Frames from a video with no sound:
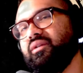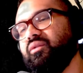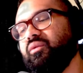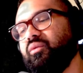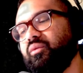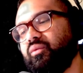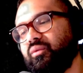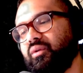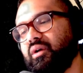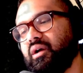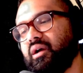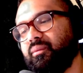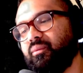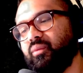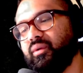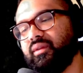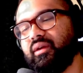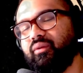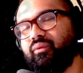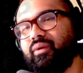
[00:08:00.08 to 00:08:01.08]
do
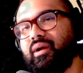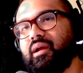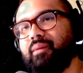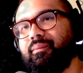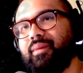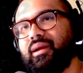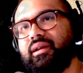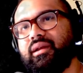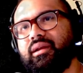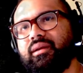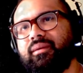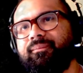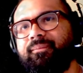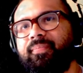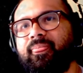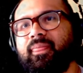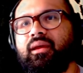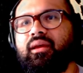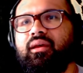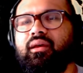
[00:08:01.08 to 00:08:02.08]
what they recommended.
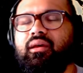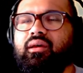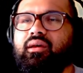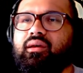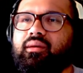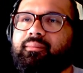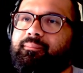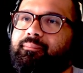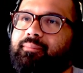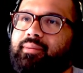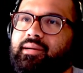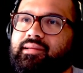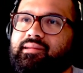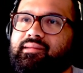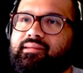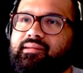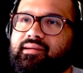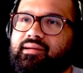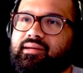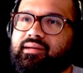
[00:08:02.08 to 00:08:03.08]

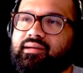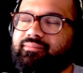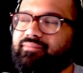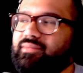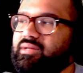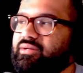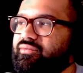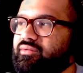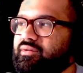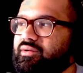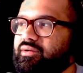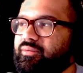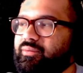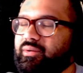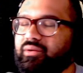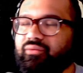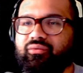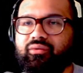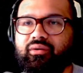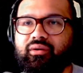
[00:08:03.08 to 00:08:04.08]
But I'm definitely gonna
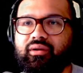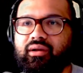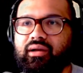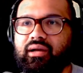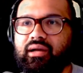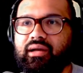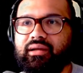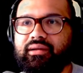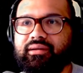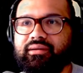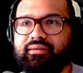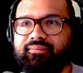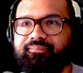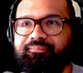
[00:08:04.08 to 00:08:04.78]
wait for a guide,